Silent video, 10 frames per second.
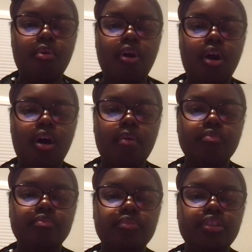
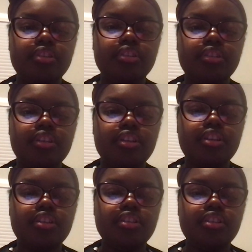
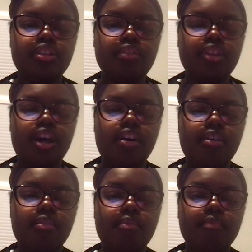so
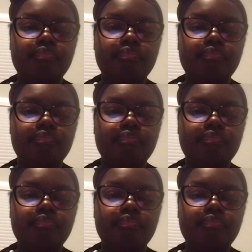now